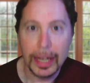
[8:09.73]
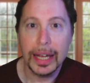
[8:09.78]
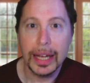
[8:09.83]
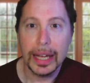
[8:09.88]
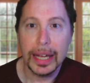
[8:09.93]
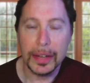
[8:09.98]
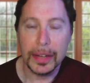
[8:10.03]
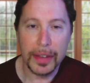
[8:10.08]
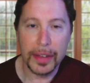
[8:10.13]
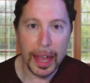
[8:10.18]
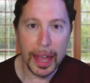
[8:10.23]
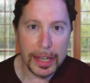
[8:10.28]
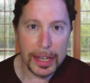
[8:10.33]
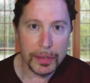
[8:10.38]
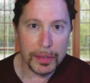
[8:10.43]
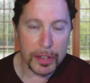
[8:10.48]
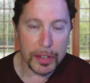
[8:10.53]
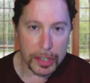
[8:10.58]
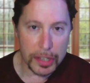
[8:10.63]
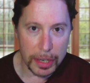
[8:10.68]
In the case of
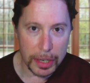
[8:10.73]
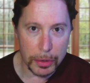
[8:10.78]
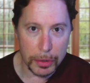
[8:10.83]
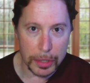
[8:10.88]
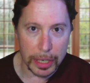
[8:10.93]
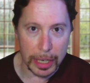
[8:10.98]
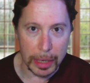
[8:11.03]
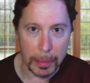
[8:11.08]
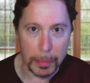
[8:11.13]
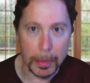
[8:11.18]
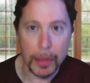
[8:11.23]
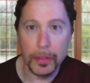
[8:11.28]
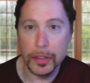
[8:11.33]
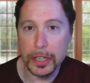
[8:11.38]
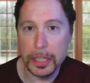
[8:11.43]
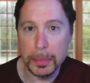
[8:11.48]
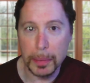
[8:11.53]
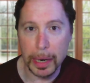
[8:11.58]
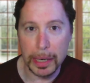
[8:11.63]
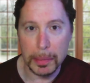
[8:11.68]
the senior team,
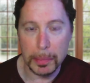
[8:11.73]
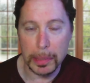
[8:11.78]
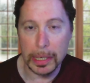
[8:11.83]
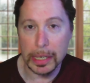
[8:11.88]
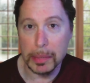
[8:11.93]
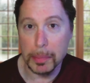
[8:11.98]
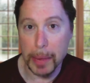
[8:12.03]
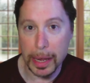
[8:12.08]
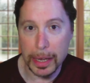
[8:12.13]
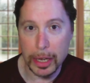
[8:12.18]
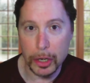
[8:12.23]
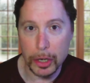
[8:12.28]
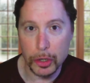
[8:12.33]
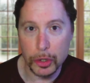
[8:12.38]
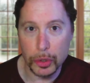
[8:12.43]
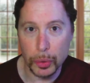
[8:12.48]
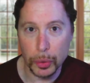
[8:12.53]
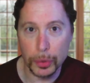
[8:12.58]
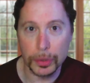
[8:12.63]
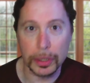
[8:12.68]
this might mean making
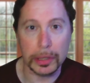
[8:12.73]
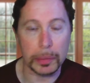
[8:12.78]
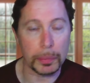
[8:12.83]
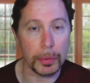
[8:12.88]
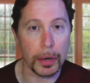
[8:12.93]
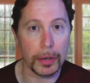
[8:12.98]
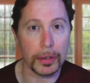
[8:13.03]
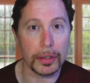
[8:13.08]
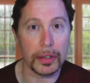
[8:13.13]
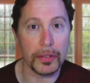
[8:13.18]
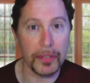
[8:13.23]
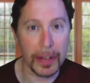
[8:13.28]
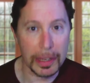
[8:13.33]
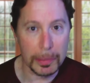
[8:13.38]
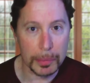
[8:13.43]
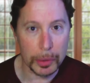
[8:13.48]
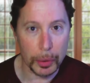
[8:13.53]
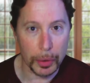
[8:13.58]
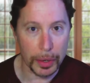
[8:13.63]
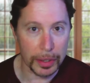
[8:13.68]
sure that the product development
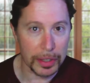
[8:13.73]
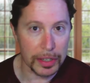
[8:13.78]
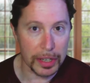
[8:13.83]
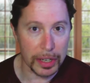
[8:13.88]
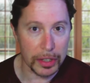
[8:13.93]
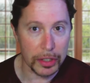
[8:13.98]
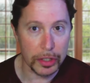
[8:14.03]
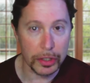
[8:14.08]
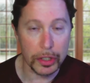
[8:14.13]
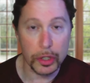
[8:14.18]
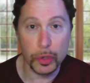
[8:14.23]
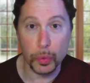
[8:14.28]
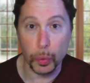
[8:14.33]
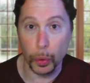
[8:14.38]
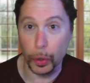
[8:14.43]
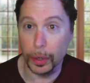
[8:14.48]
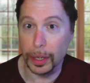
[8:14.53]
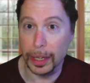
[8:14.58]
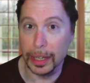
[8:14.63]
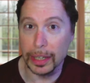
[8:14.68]
organization is
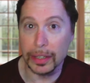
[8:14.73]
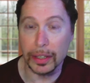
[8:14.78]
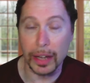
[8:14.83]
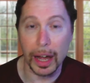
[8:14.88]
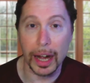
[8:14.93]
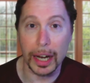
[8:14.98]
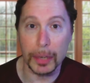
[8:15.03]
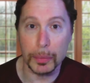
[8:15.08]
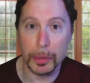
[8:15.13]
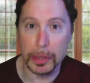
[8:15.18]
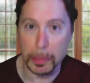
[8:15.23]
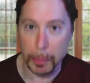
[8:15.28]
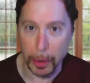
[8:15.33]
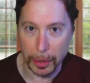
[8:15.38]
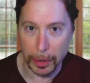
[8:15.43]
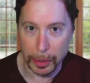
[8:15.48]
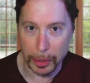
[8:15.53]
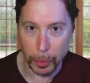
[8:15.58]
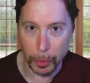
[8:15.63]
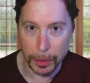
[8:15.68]
working in line with the
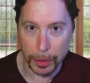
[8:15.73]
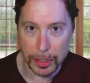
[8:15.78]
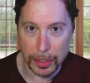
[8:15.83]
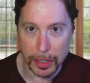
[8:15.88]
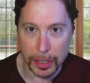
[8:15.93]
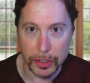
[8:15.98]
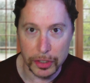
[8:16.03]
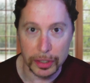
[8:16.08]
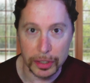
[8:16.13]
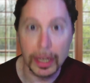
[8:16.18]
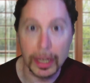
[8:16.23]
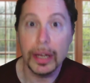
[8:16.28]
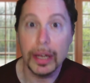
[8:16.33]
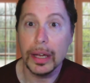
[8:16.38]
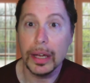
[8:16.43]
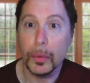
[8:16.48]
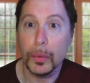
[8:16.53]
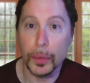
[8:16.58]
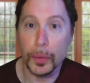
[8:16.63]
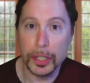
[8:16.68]
marketing organization,
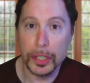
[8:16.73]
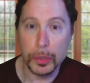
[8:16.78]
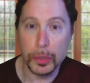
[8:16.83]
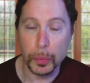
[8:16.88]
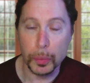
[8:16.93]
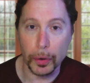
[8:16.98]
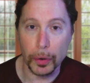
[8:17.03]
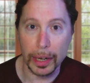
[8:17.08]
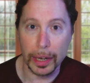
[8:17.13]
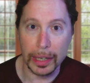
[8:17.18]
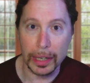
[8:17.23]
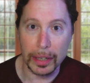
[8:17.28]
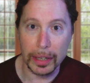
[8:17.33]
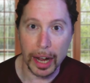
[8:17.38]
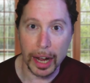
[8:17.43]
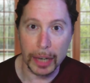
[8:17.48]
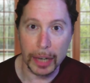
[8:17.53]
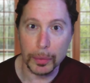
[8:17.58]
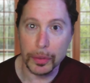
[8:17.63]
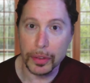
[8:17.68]
which is working in
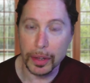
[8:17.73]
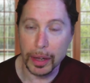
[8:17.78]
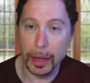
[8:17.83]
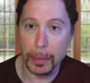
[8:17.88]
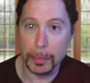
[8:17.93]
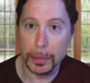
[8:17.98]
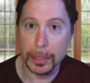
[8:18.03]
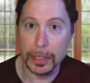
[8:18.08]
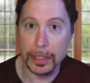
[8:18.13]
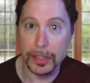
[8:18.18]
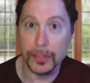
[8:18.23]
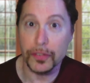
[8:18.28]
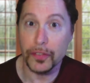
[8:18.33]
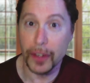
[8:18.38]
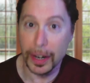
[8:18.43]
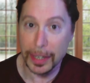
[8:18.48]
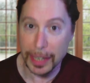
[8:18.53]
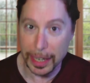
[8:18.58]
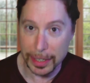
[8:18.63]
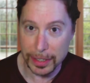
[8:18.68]
line with the company's
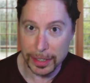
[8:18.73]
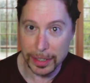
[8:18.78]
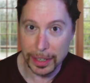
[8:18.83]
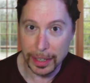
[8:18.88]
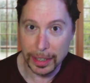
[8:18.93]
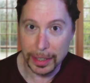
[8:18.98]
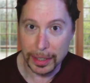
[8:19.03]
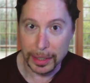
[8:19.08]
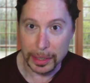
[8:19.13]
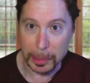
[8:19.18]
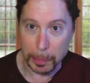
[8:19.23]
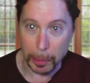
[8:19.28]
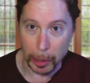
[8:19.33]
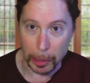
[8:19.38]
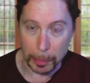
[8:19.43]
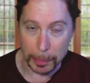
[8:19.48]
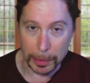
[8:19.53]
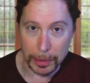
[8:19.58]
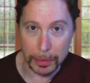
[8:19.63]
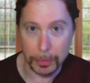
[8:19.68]
finance
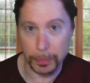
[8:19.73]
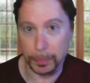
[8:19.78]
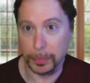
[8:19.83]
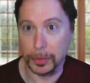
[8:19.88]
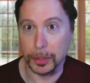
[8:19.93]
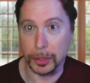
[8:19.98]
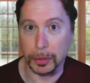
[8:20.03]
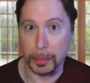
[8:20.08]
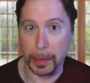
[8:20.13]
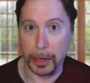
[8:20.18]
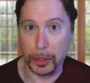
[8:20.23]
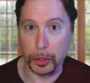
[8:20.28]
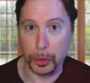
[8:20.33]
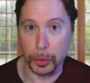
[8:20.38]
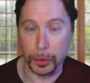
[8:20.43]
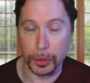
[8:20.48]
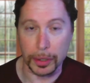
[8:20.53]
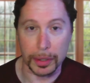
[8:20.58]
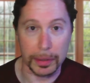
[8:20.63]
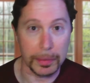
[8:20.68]
department to make sure
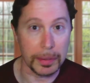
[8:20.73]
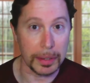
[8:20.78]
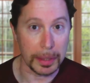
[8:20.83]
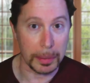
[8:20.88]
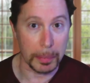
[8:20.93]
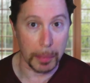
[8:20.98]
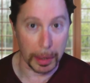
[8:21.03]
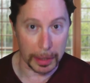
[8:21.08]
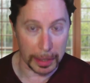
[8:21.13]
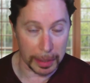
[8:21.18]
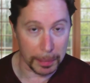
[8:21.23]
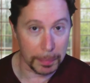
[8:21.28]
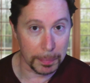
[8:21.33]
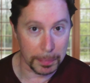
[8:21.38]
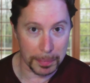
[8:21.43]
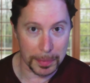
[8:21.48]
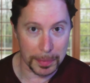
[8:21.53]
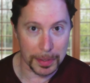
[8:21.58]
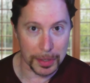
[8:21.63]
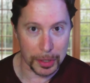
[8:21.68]
that the money
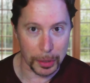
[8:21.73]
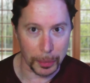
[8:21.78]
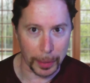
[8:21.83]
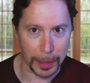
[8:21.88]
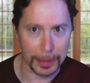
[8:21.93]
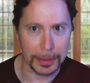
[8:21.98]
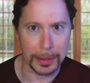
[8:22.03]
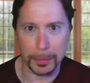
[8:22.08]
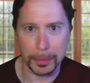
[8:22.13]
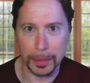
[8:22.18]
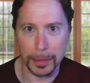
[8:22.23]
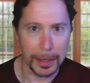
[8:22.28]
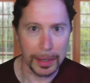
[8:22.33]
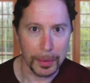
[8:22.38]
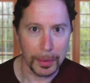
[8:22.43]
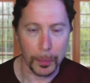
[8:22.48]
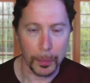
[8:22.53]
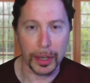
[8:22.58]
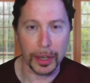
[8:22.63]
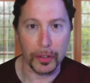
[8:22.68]
is correct and
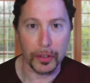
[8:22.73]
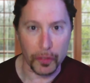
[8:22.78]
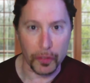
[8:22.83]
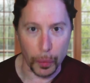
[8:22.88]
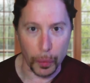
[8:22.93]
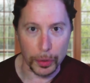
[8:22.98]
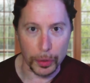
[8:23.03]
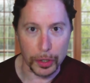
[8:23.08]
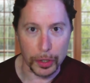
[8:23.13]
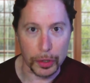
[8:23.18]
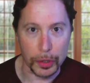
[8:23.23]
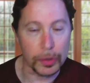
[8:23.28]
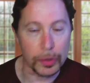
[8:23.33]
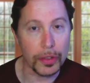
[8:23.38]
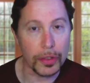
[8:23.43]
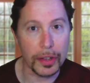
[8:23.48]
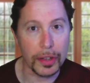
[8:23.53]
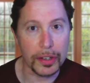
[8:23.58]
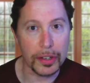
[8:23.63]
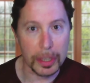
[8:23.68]
we can afford to do the
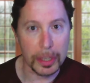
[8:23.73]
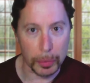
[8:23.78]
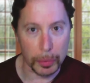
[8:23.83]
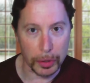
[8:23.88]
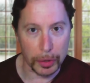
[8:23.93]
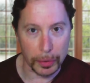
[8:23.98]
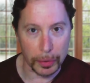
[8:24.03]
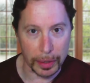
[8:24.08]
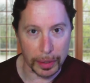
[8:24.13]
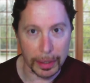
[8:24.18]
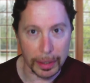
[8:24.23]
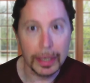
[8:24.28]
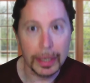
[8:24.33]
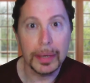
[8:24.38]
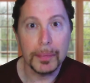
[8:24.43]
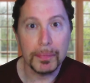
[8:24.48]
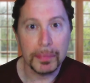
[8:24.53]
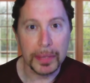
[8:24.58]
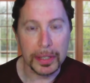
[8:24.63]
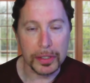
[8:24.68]
things that we're doing,
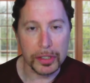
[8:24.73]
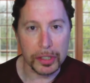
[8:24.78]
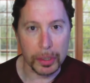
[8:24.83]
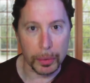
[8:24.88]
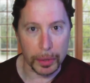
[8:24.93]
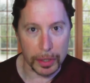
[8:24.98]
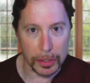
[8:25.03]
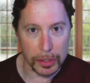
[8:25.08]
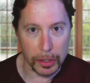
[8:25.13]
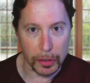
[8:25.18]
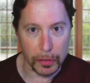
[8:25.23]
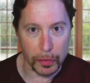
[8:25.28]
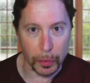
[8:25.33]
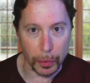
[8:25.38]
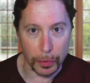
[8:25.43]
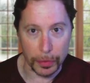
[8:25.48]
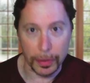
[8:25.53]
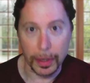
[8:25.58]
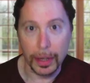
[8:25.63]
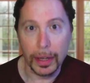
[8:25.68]
and so on and so
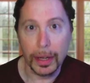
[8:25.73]
forth.